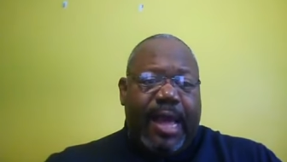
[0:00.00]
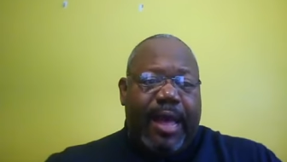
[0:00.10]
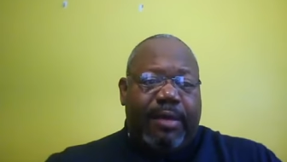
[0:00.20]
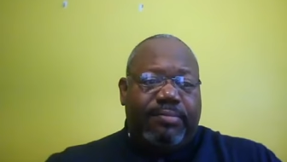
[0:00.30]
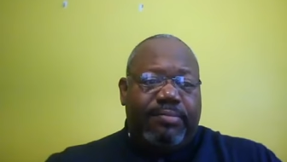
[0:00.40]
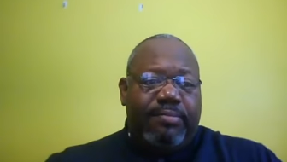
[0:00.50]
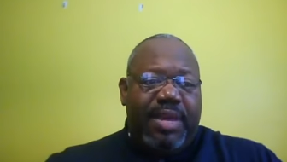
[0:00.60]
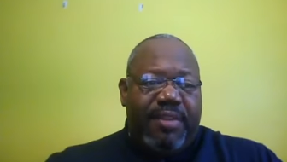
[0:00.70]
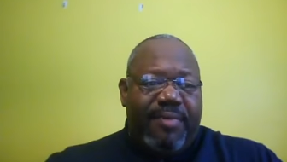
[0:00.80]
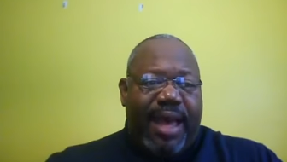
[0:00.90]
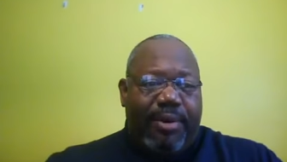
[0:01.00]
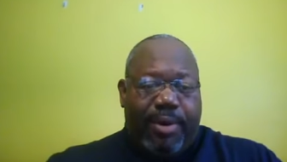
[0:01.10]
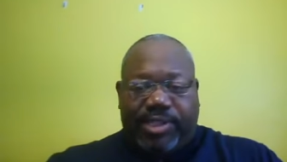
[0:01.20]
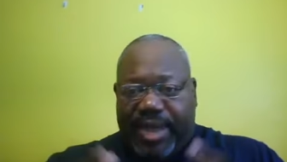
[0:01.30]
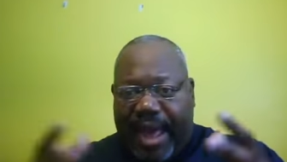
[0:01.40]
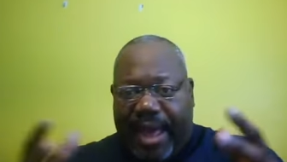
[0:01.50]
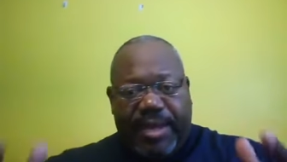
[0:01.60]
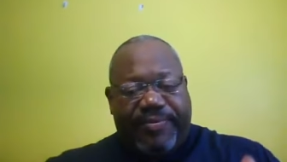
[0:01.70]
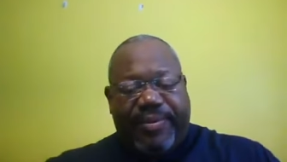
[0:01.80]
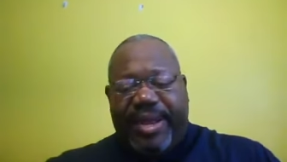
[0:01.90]
um, many of my, of course,
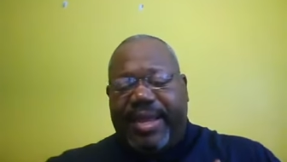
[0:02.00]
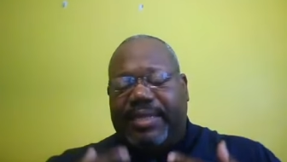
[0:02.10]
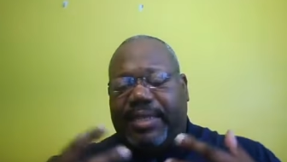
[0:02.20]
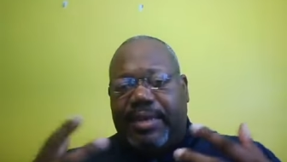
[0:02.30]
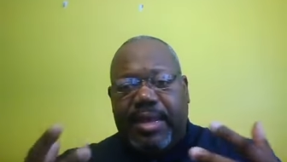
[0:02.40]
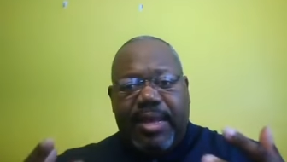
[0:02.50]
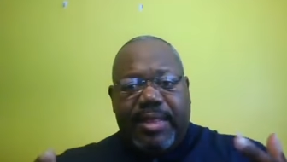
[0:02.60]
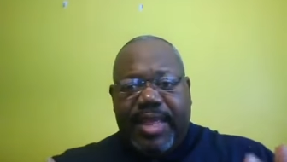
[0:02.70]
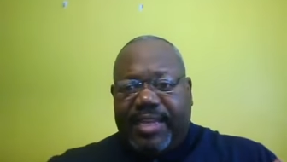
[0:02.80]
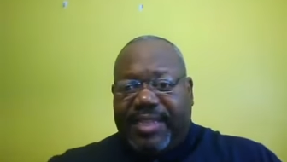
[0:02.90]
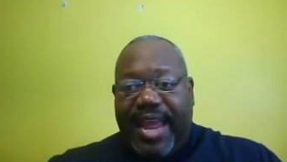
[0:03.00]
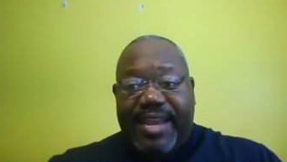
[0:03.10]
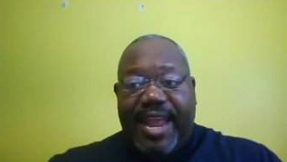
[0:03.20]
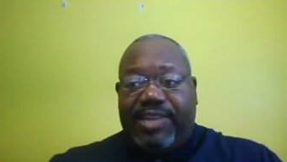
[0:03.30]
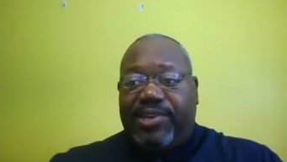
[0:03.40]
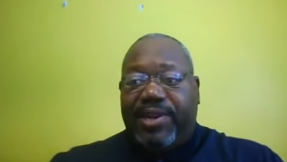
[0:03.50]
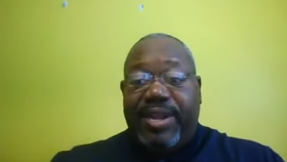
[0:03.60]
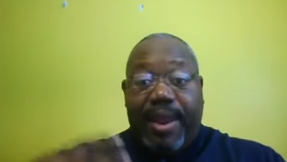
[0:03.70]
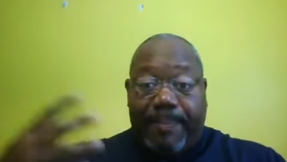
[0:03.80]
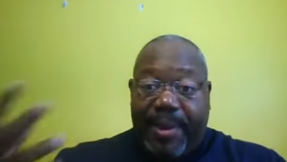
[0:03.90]
childhood friends and things of that nature,
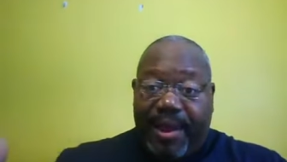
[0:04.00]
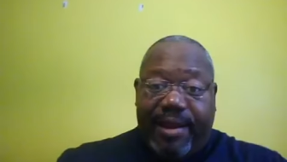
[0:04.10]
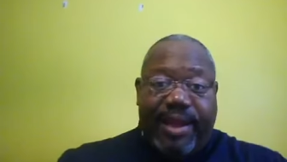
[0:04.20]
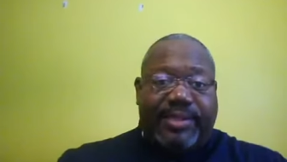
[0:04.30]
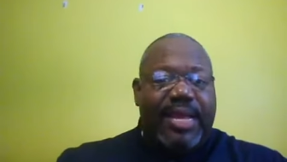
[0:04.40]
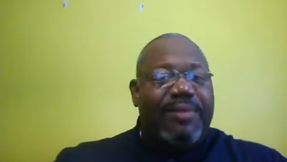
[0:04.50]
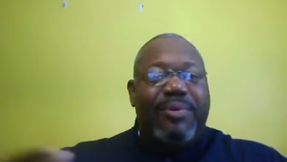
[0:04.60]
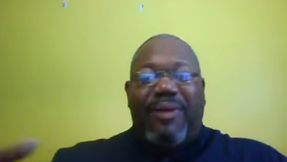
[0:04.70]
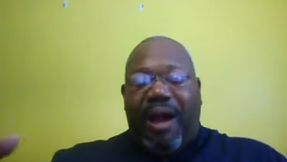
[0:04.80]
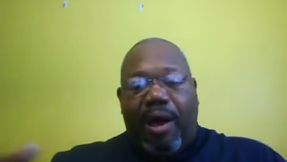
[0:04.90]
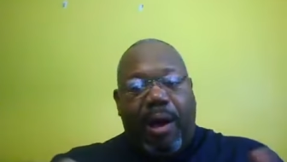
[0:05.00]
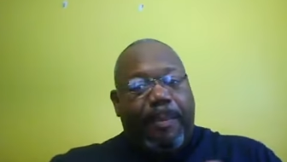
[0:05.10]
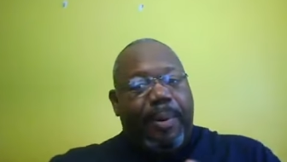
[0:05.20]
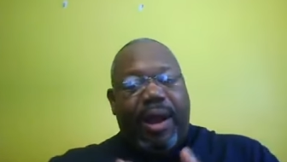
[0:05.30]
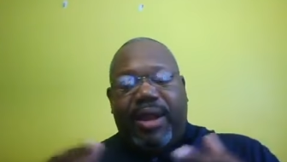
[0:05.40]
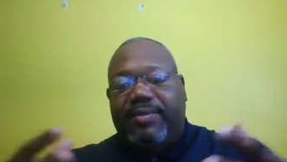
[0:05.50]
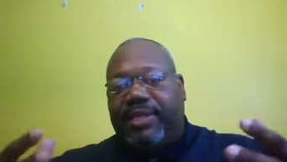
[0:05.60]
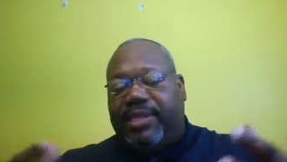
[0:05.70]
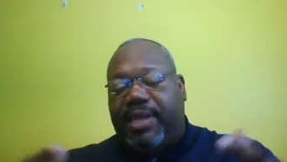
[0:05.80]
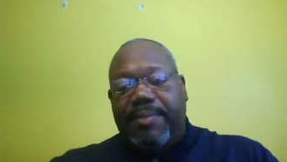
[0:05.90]
and their parents. We were all part of
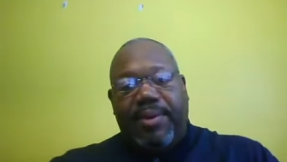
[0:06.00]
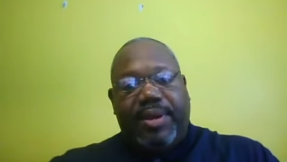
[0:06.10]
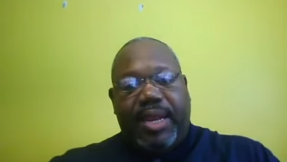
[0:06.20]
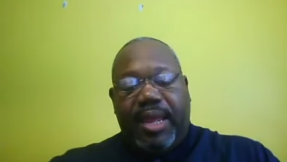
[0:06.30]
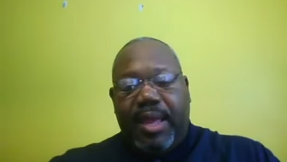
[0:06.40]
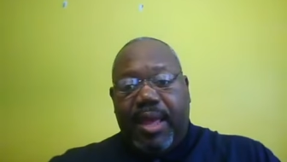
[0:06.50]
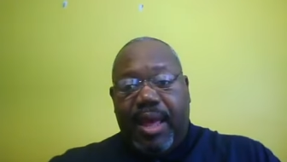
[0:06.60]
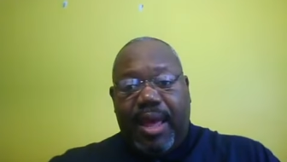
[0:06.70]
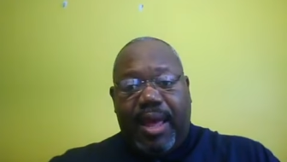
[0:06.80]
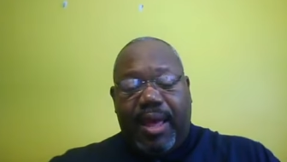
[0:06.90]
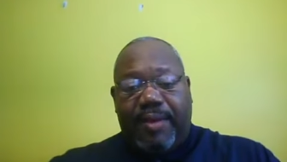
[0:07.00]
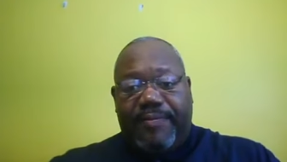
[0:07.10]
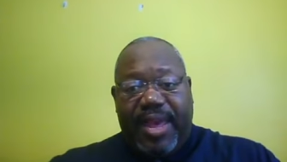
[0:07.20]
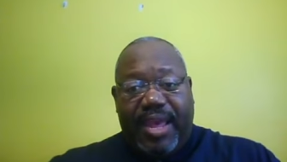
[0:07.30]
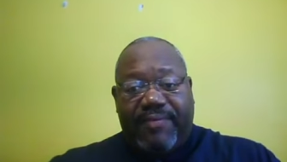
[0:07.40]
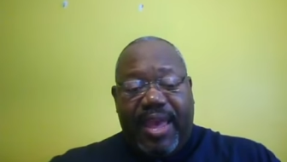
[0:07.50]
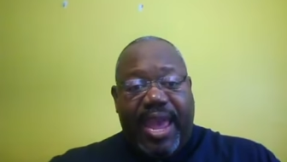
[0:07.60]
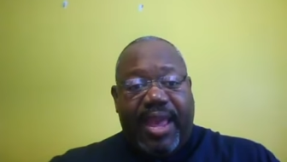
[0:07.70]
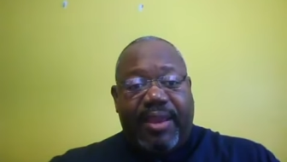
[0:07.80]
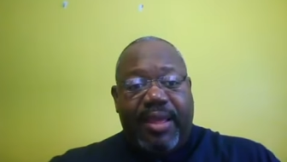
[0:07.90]
this community uh, of faith,
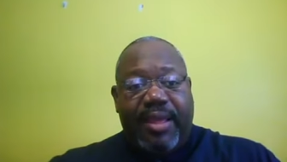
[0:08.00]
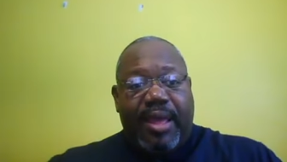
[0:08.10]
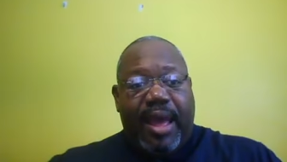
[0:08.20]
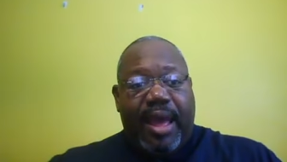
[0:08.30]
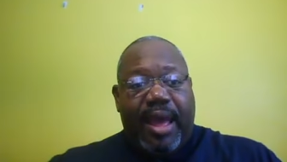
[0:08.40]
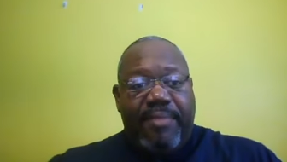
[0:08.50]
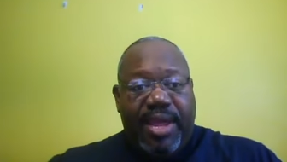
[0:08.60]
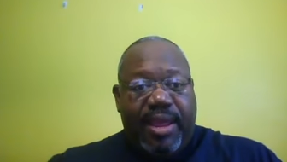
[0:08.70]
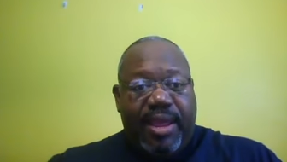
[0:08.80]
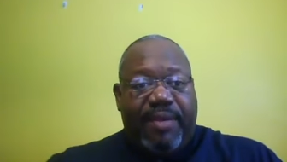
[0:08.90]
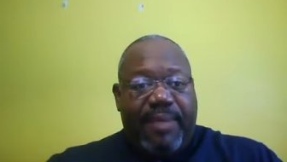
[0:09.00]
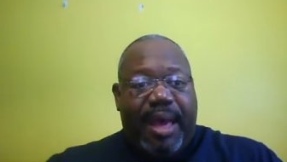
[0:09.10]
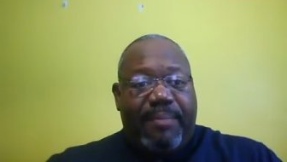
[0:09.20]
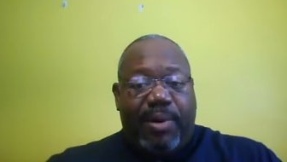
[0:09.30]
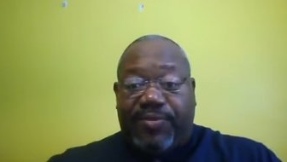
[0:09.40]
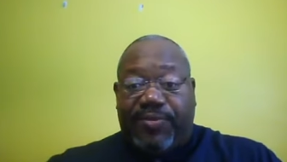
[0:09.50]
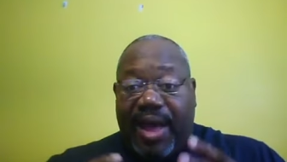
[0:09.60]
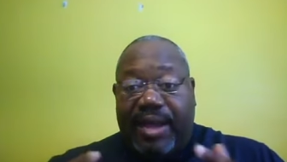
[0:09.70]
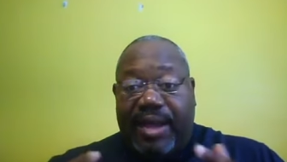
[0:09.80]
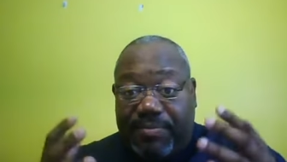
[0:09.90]
and uh, many of my most
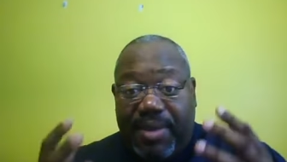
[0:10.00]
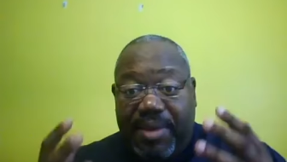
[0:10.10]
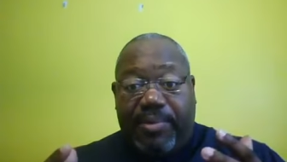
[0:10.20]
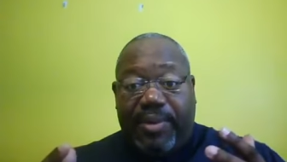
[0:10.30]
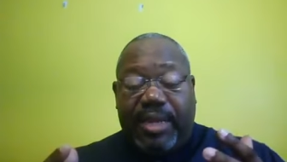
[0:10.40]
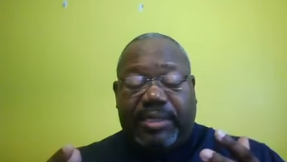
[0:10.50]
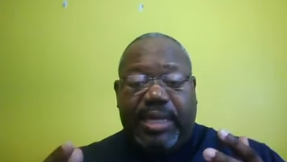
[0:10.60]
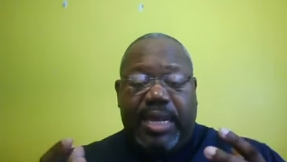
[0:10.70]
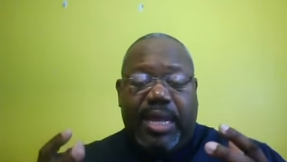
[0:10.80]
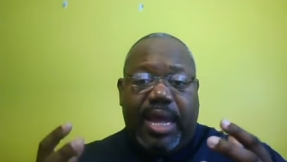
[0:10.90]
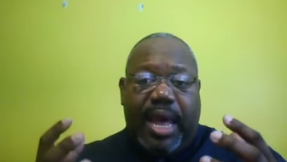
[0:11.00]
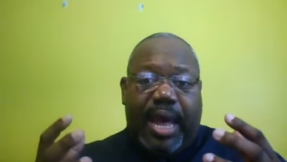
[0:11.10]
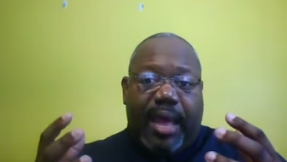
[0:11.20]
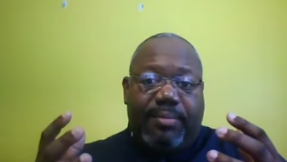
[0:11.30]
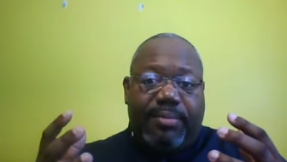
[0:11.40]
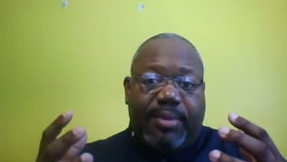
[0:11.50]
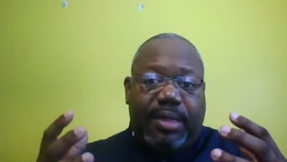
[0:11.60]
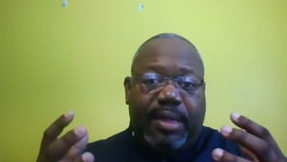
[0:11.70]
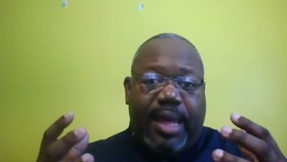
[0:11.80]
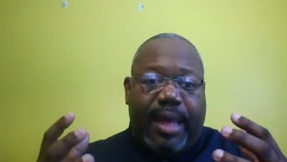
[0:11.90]
fondest memories um,
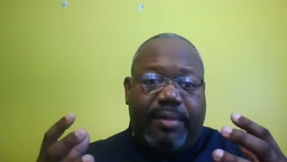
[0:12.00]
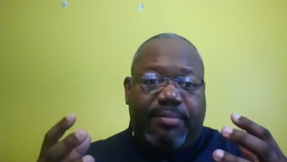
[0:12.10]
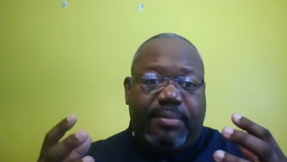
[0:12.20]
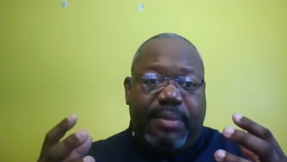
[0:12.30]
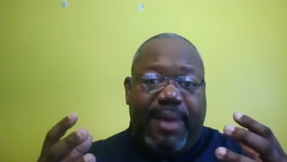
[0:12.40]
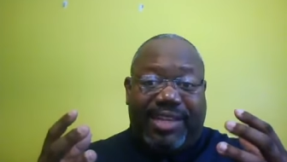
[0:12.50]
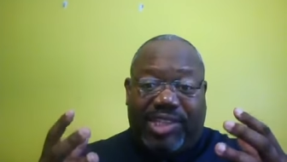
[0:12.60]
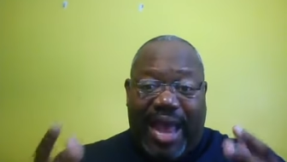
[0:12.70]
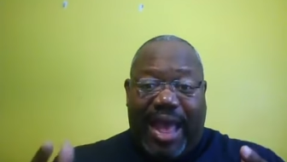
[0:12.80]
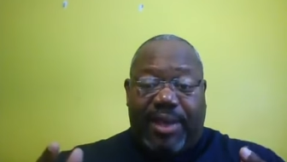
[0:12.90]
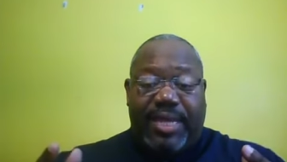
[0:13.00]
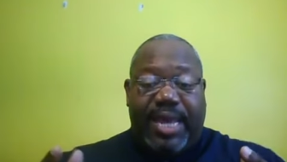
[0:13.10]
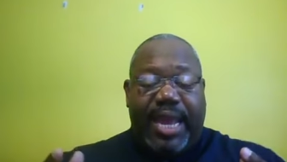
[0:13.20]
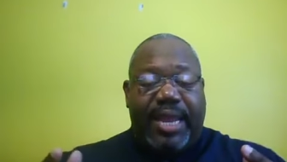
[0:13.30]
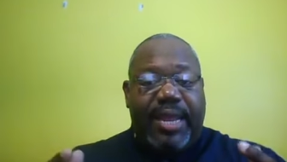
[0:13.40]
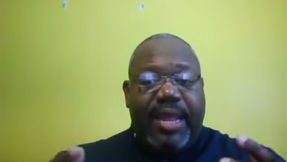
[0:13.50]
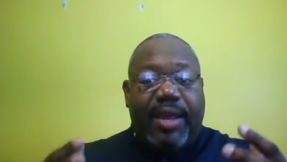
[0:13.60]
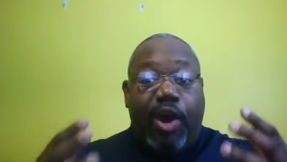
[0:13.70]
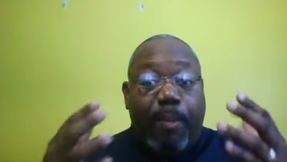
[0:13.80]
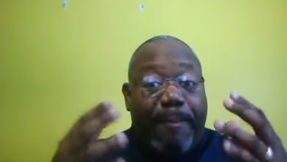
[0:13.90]
um in my childhood
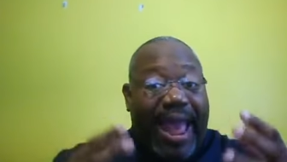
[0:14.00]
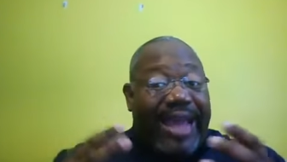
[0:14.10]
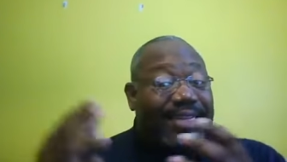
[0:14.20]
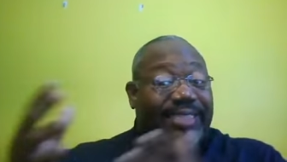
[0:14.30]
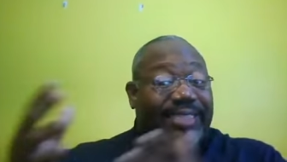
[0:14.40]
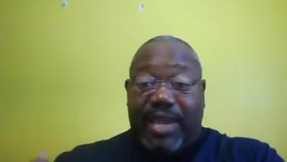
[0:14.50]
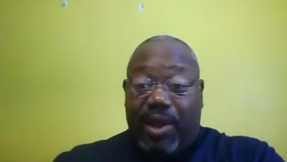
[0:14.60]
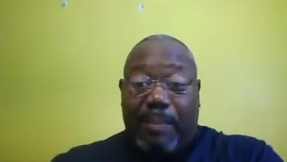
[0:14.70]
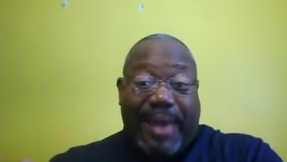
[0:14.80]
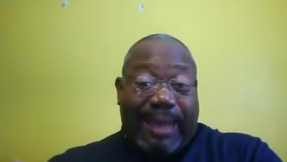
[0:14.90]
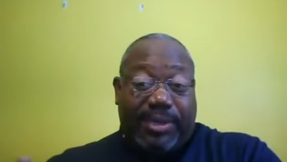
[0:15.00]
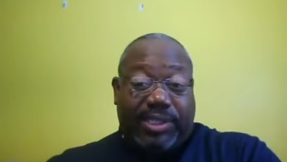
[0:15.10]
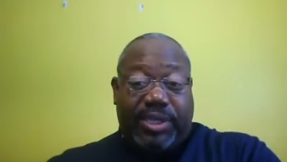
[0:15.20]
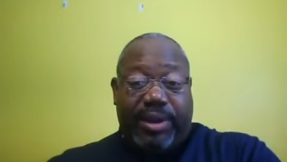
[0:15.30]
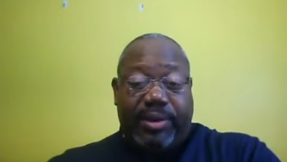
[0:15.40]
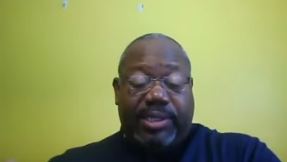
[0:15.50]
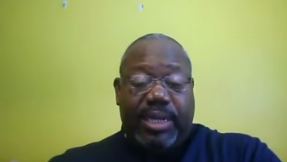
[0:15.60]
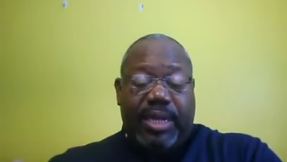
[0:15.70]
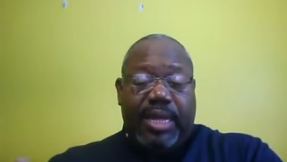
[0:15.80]
go back to St. Home Baptist Church